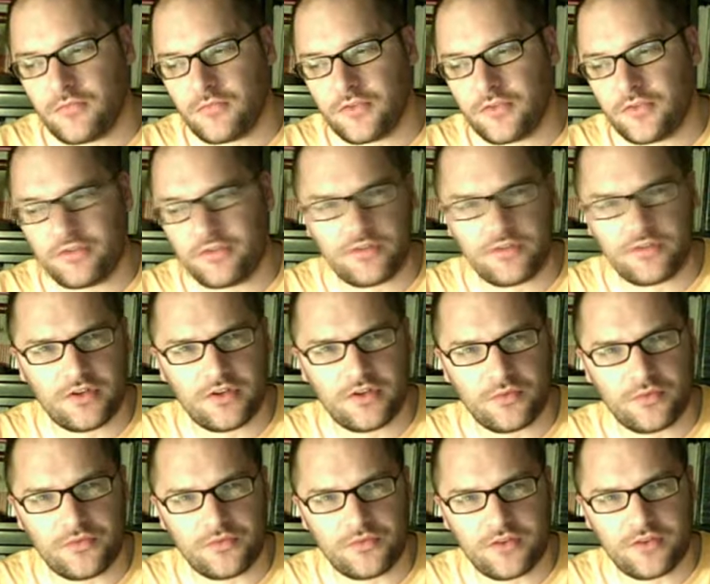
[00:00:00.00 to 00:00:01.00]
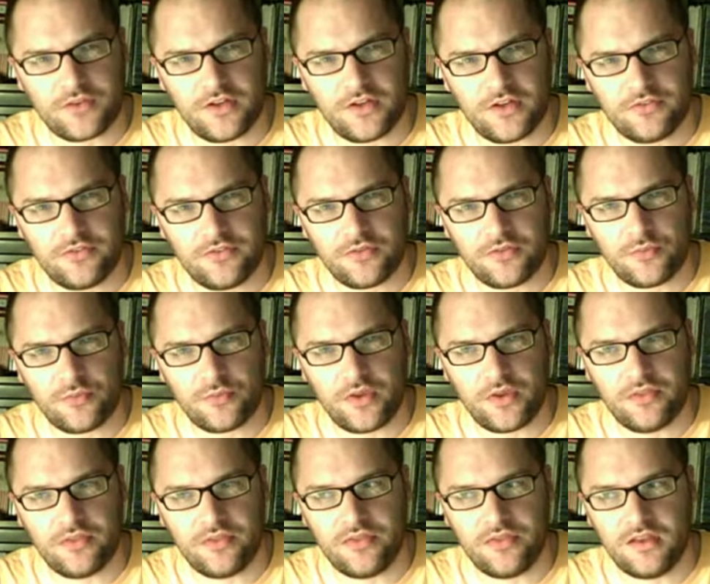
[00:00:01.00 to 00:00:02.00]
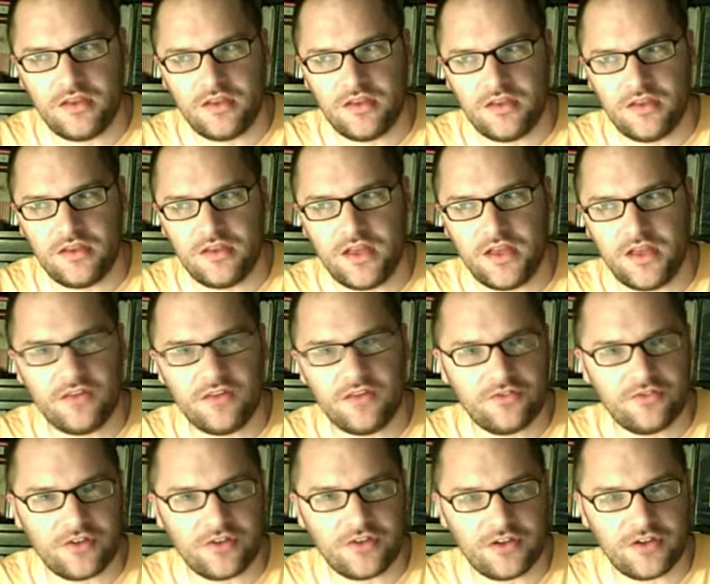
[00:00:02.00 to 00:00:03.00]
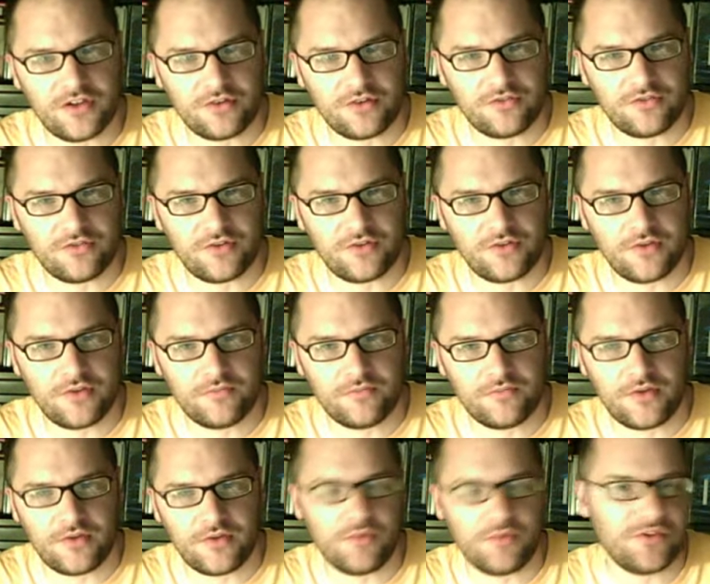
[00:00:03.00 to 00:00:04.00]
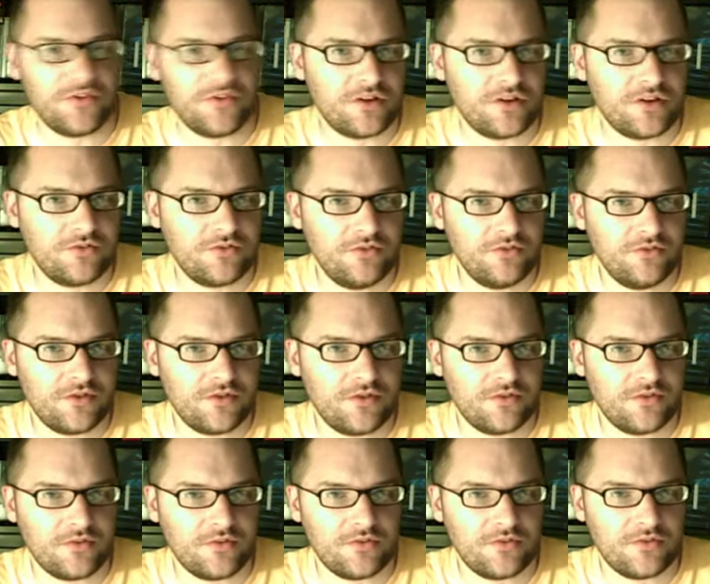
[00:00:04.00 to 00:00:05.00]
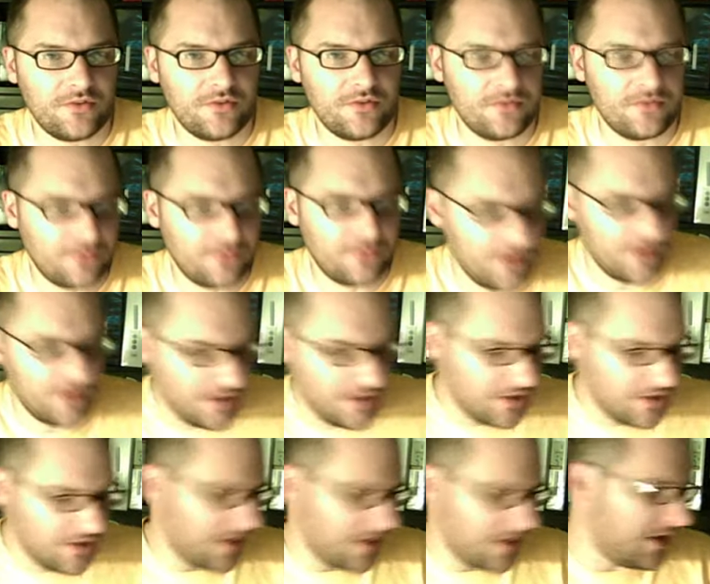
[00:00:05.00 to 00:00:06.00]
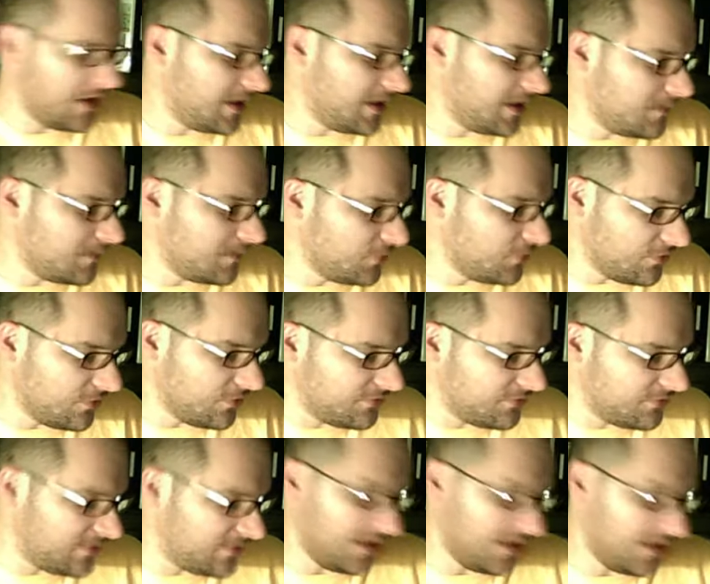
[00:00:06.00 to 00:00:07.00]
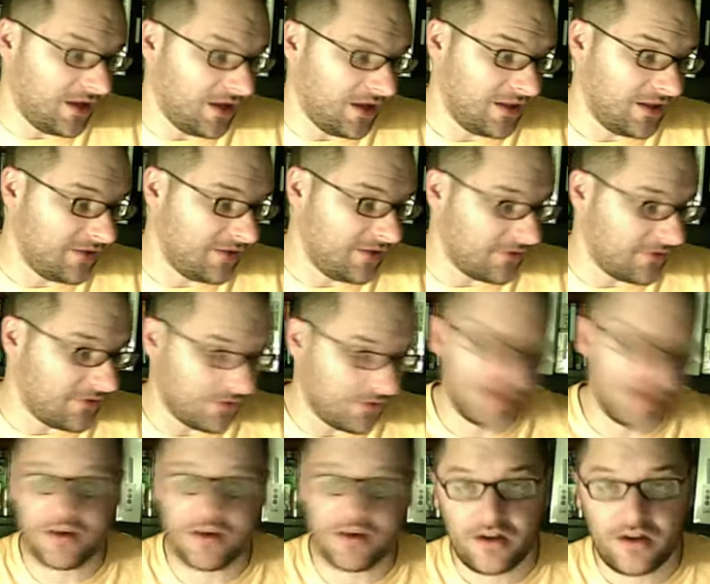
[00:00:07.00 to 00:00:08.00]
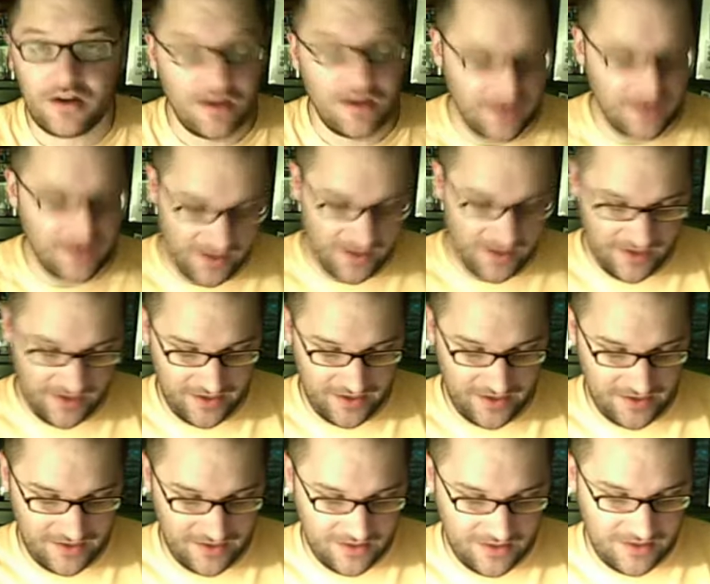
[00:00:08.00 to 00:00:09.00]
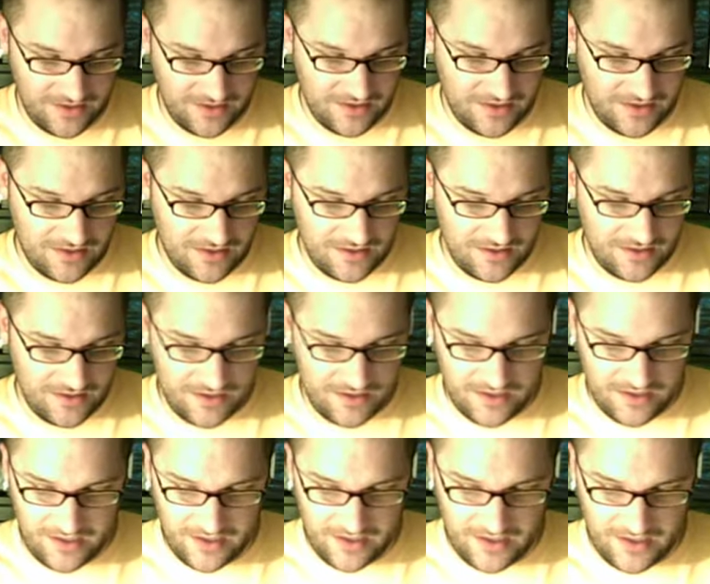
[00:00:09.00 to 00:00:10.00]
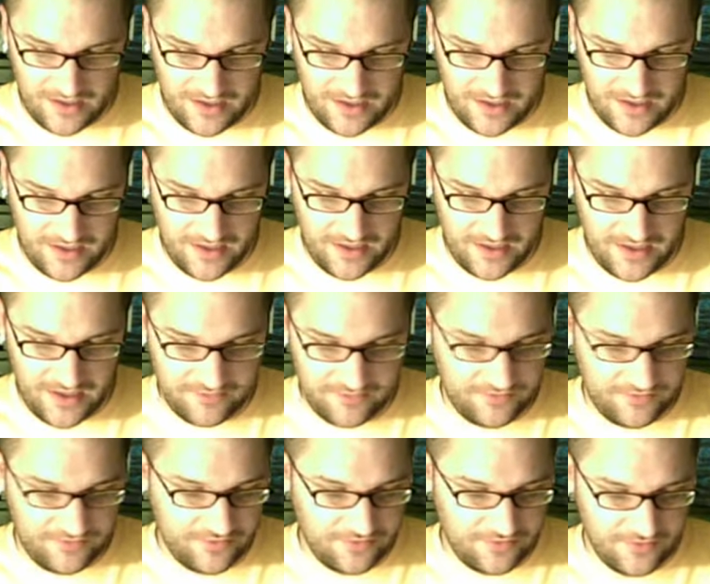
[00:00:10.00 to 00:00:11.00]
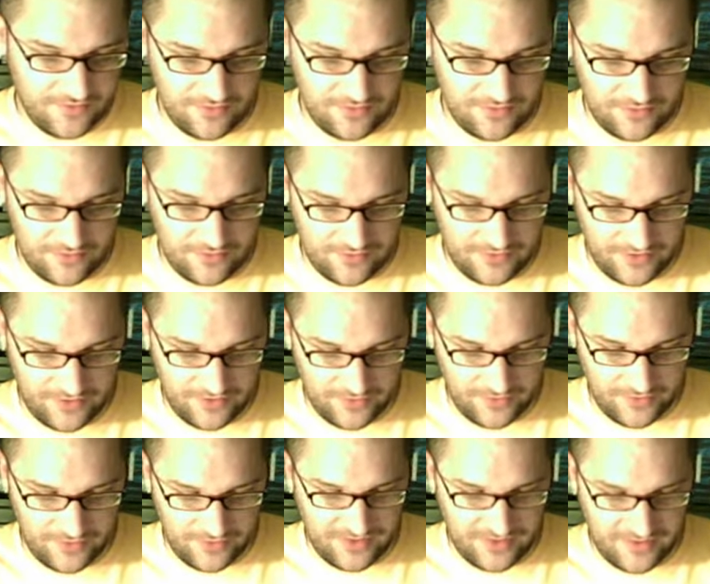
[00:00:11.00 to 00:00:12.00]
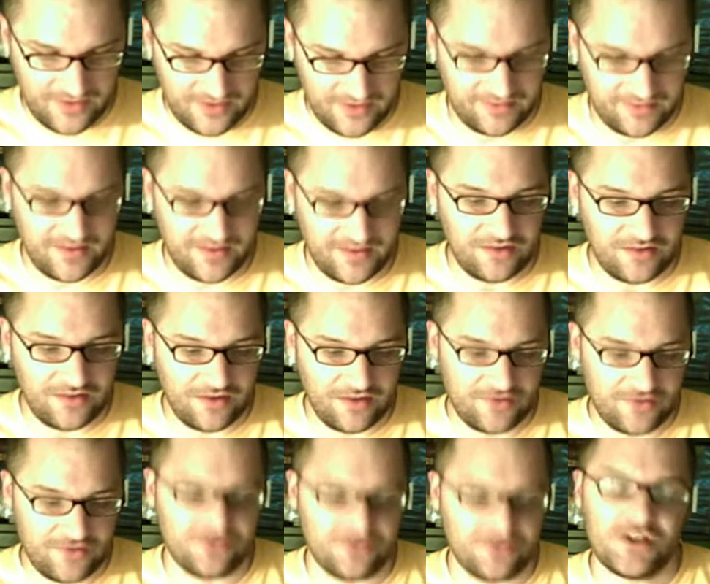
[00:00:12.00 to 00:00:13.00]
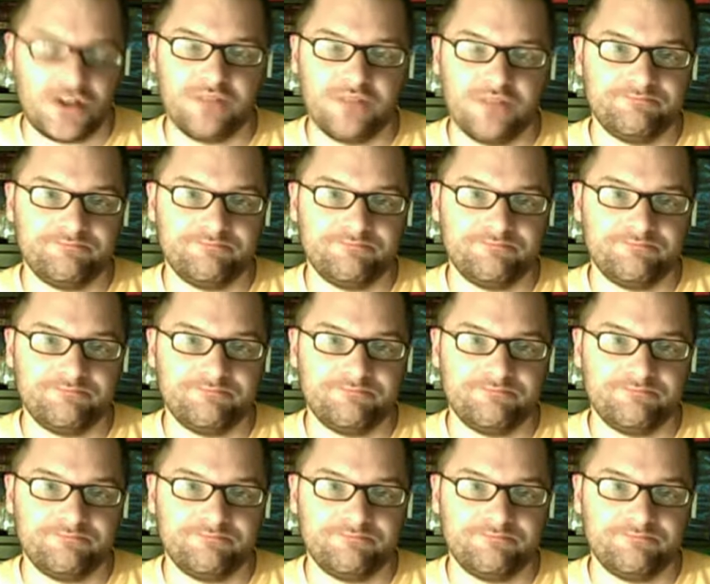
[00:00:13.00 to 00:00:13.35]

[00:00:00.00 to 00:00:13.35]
certainly in Wisconsin with the energy industry, right? With electricity, for instance, right? I live in Eau Claire. I have to deal with Xcel Energy,